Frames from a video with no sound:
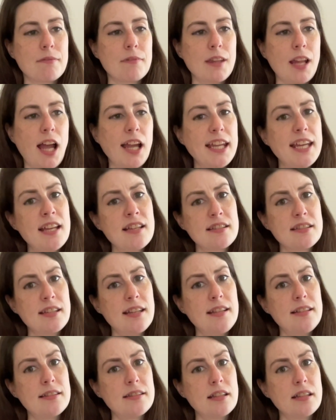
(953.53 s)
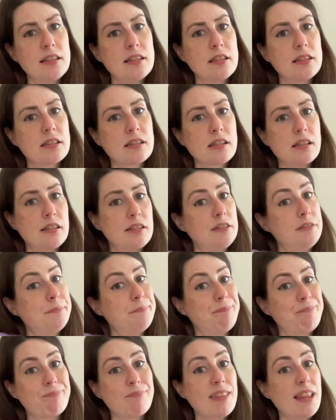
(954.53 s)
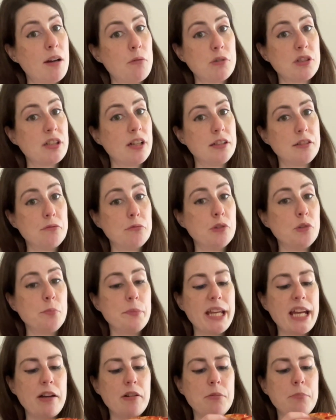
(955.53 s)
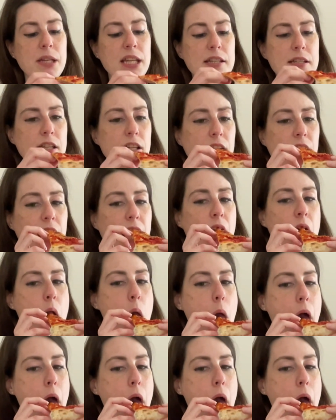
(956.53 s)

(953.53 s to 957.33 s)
I get seasick, so that would kind of rule me out immediately.